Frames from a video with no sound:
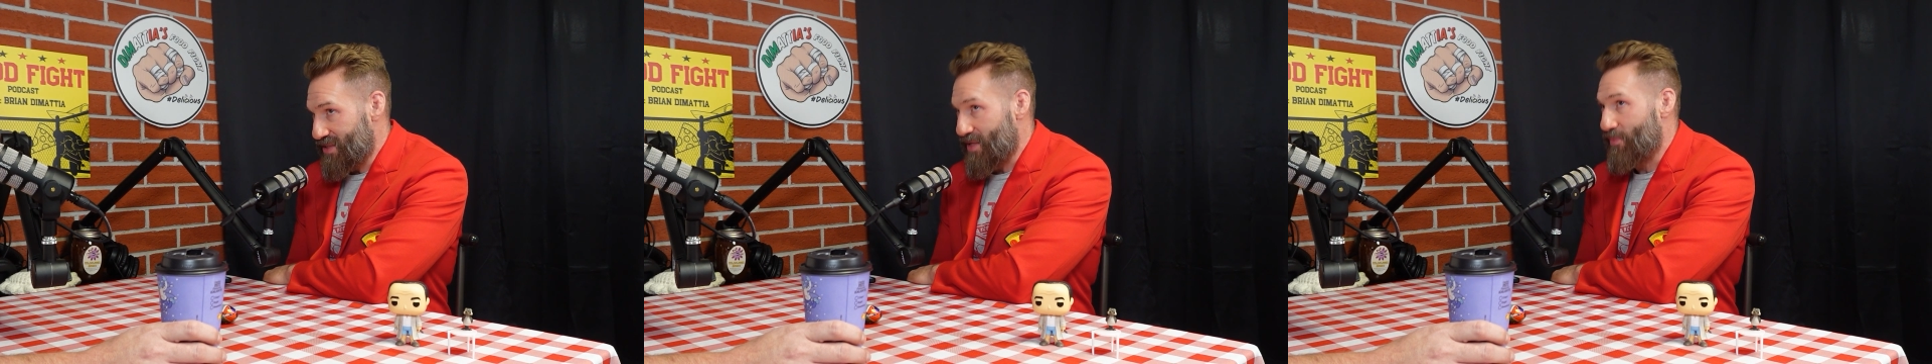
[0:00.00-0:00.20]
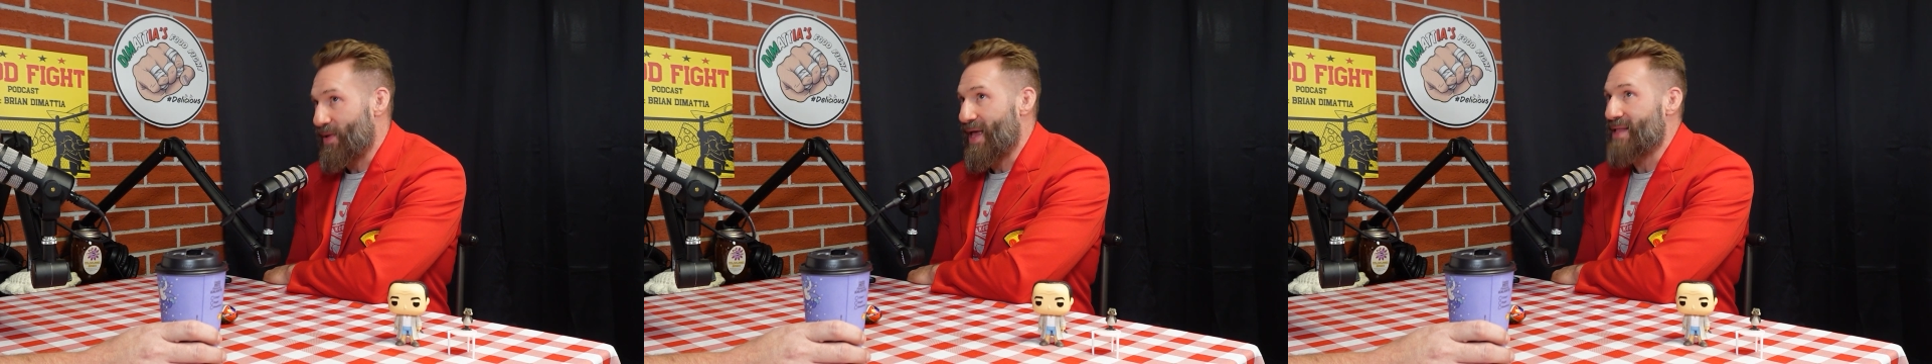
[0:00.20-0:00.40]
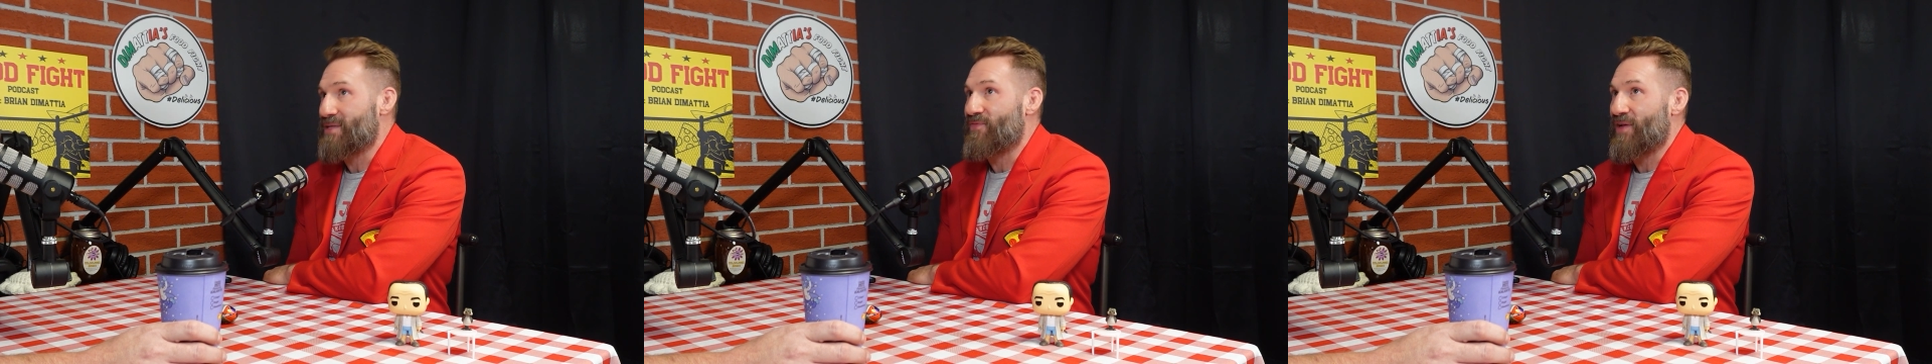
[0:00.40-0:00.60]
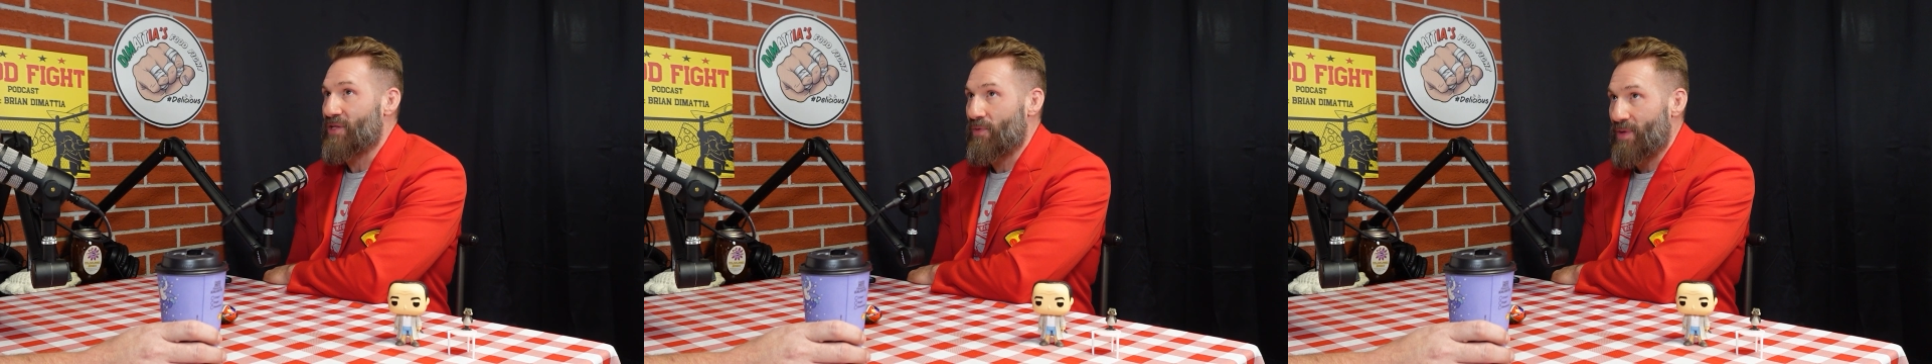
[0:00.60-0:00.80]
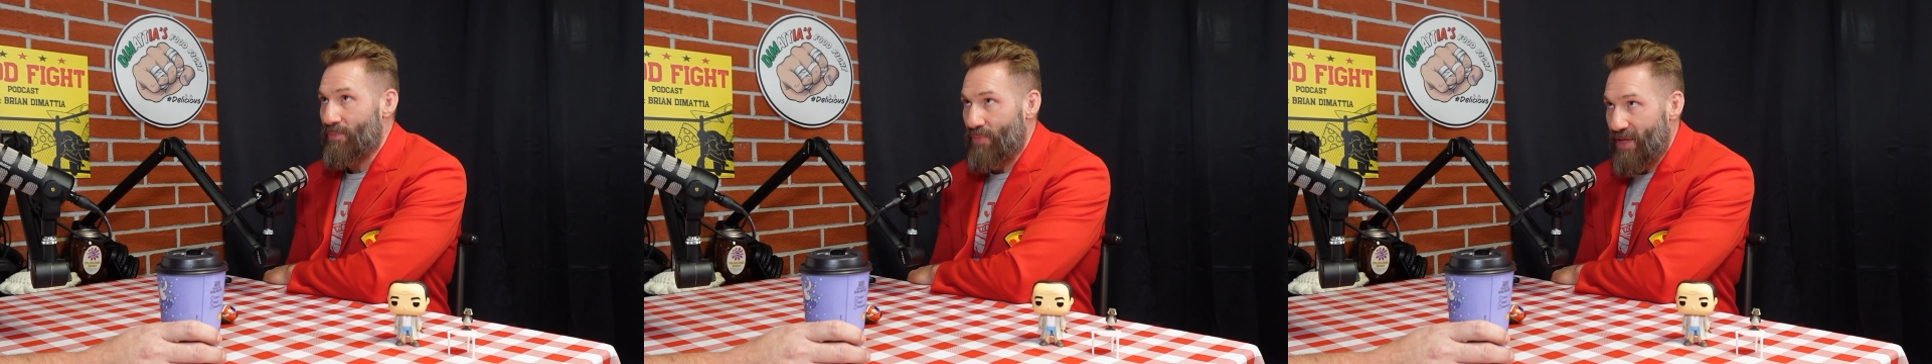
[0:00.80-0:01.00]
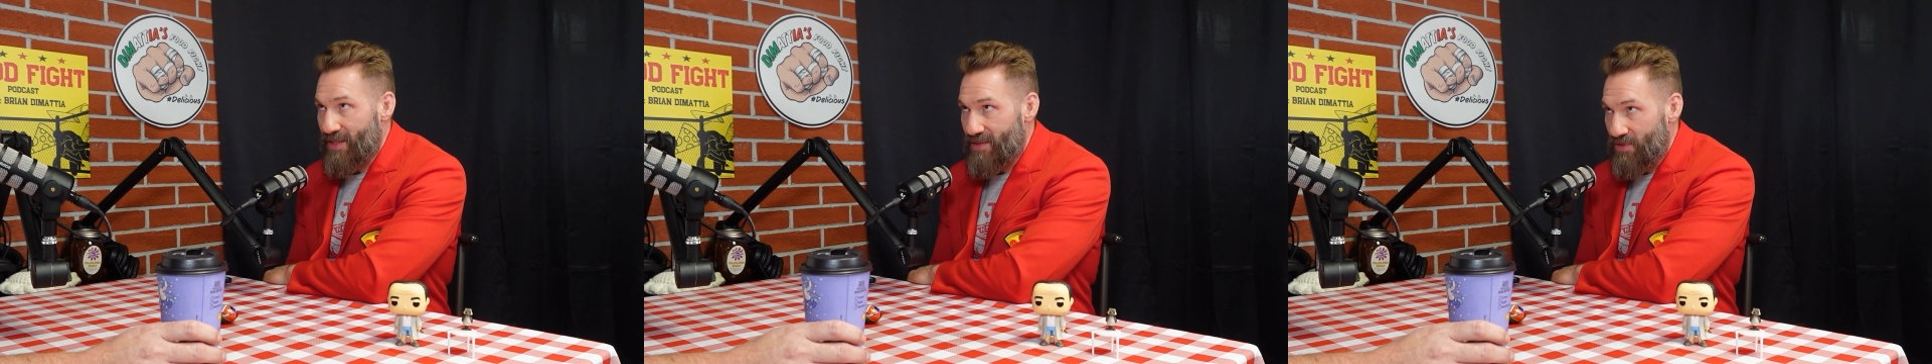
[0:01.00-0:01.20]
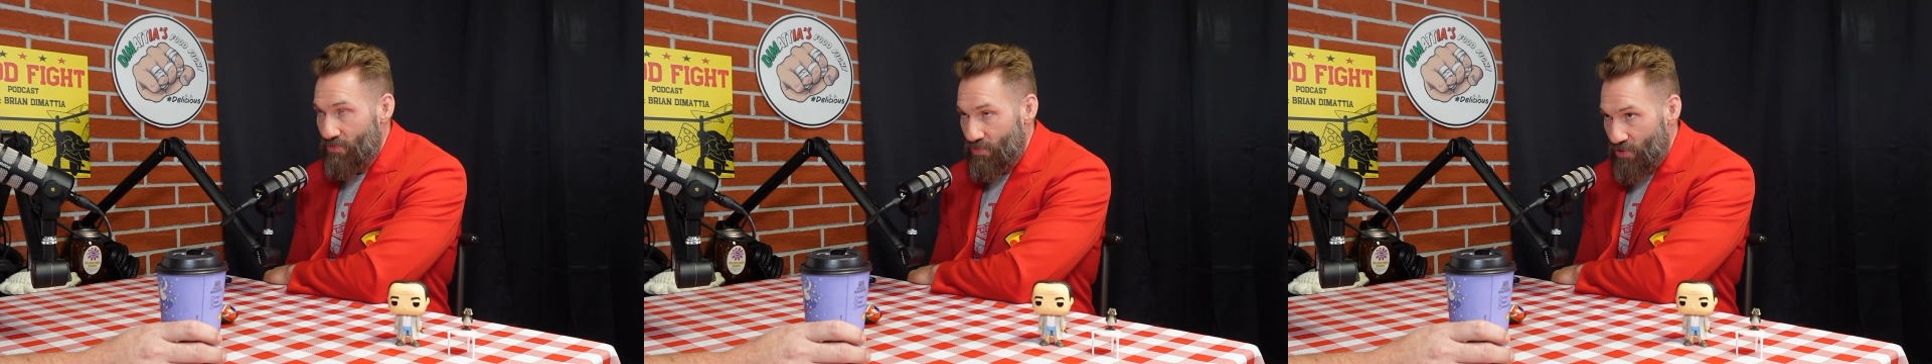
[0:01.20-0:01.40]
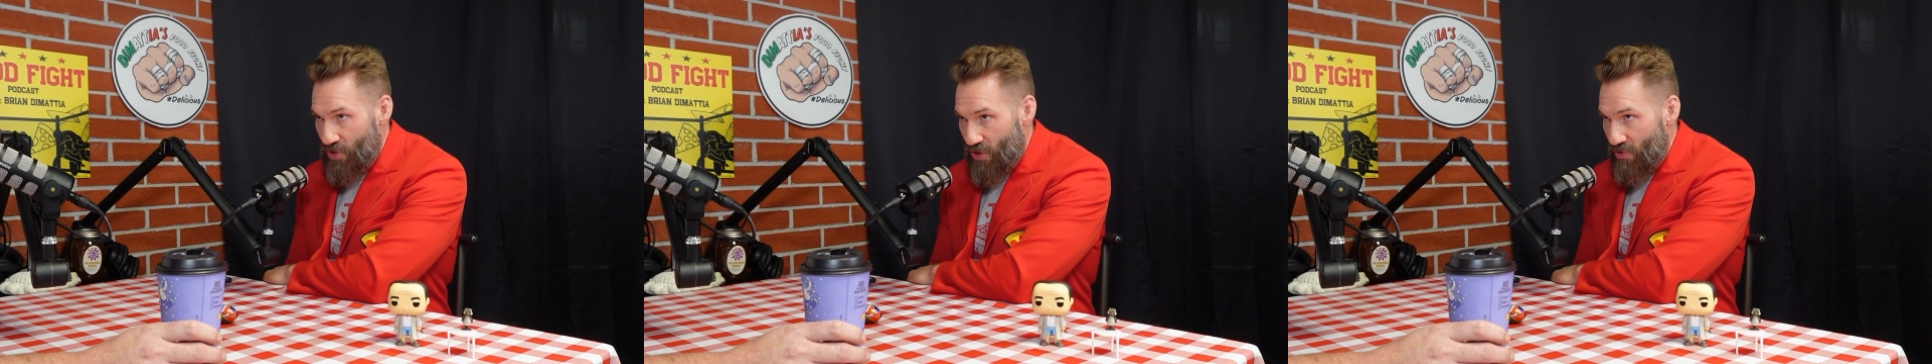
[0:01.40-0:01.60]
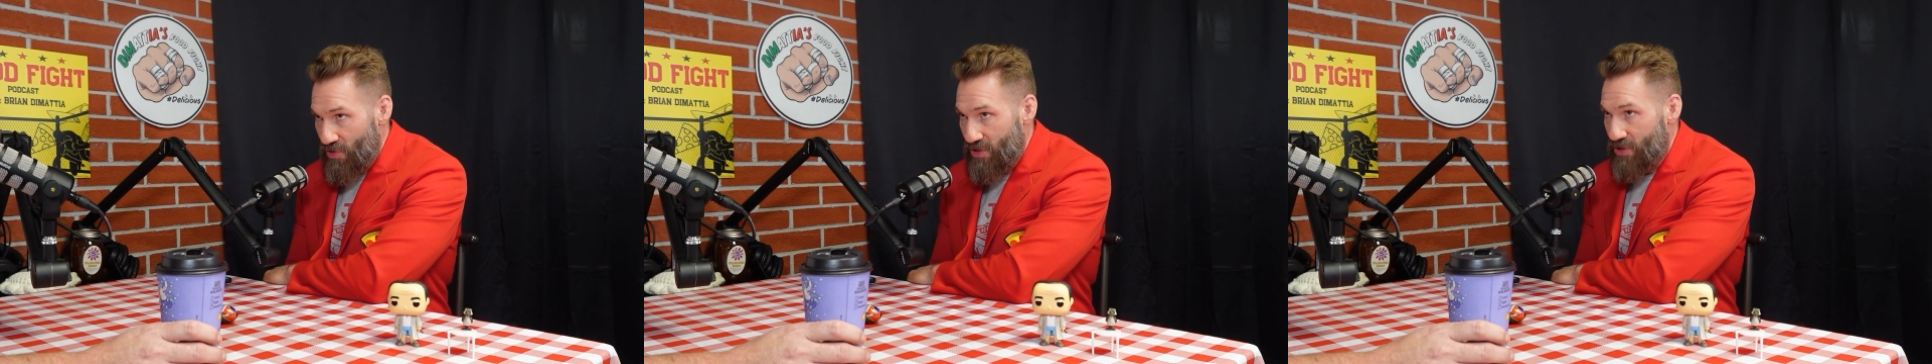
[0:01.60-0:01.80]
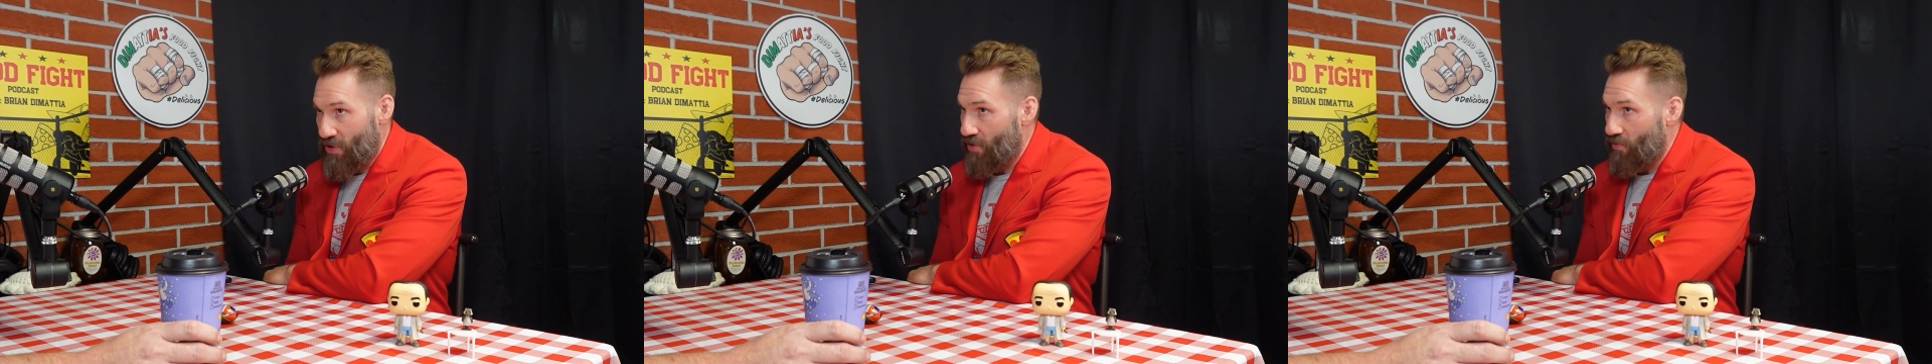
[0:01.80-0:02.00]
the pans Victory Pig
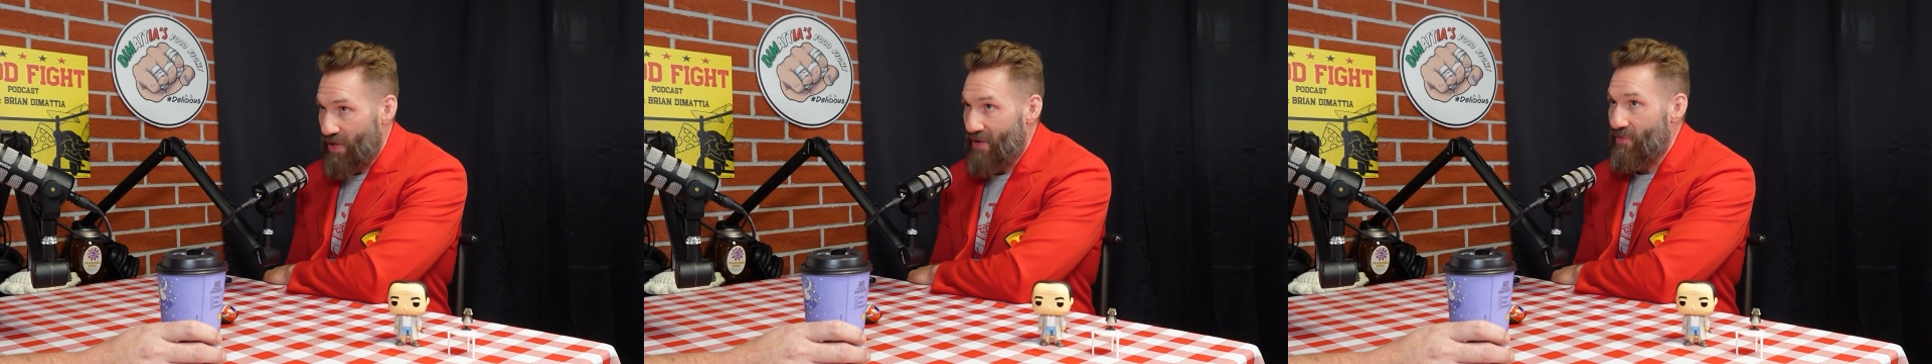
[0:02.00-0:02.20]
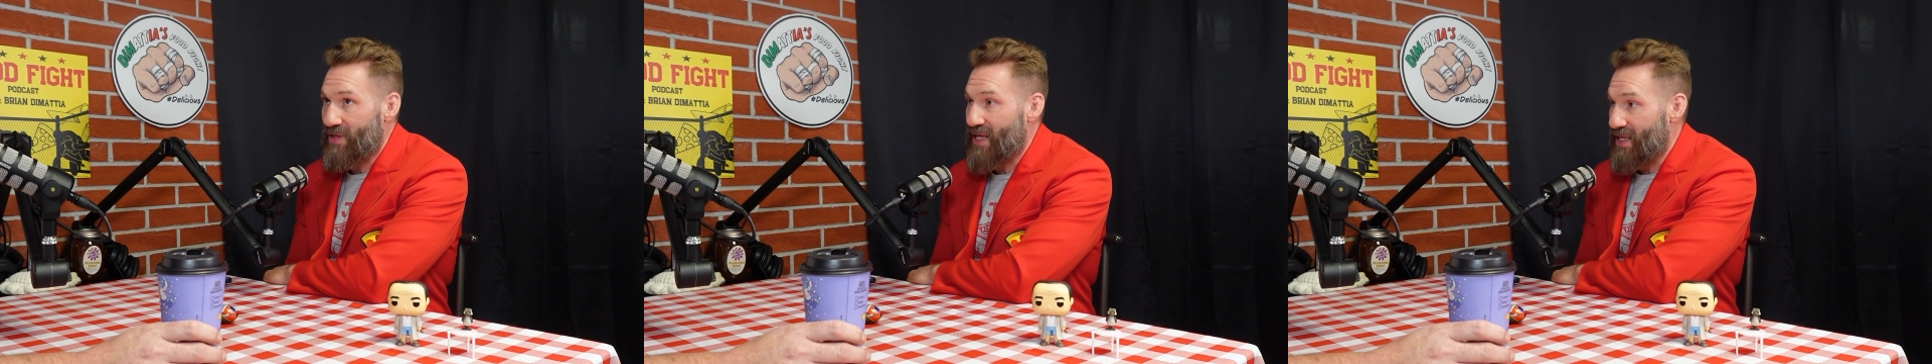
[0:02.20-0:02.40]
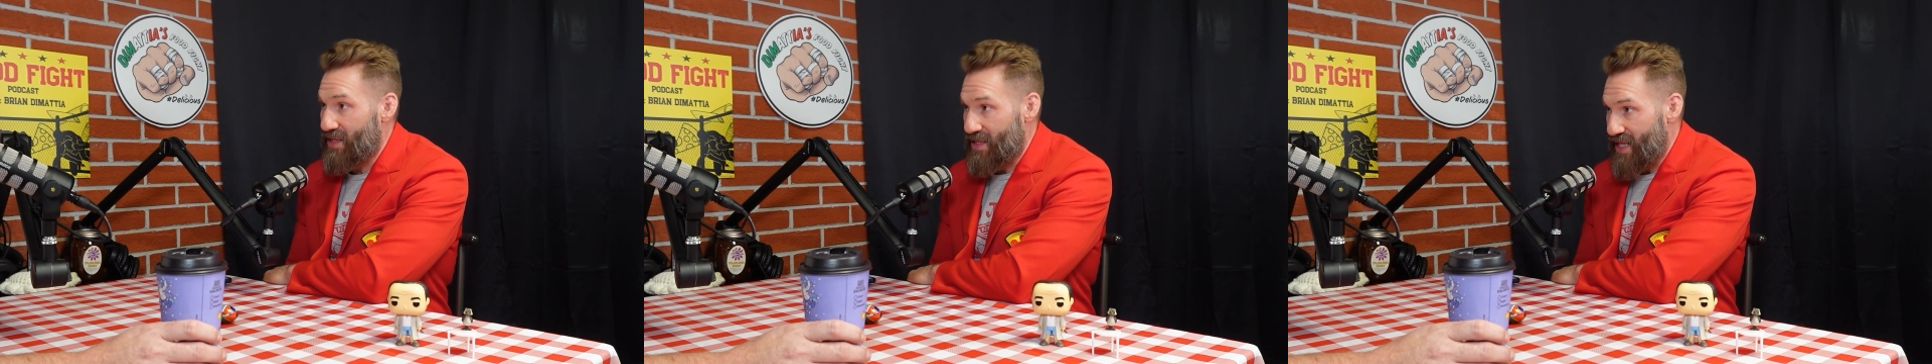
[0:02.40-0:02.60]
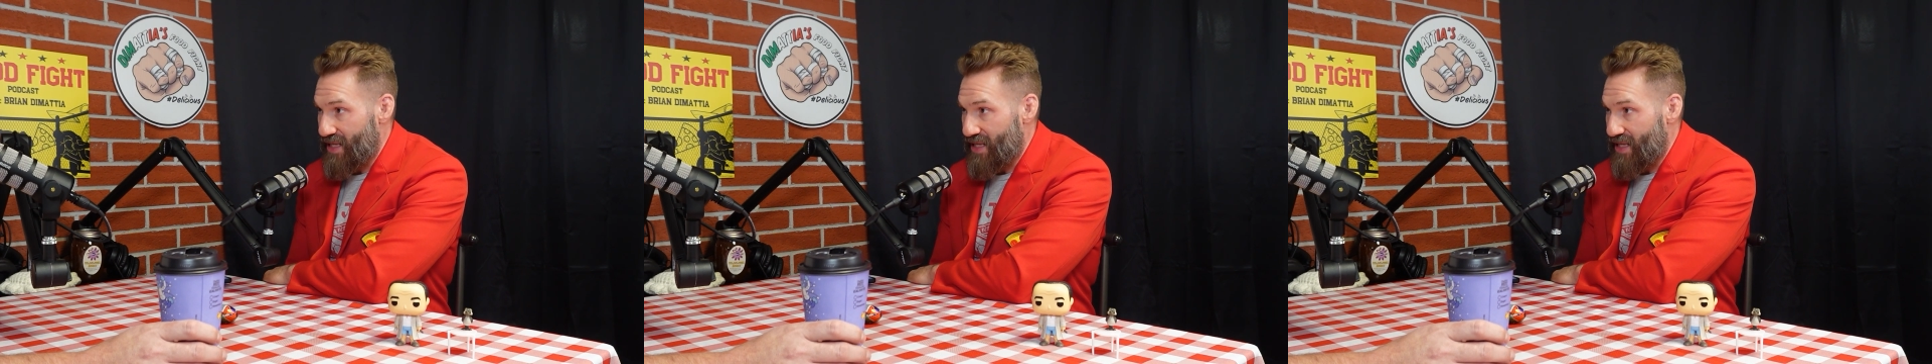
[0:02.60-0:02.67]
used or whatever they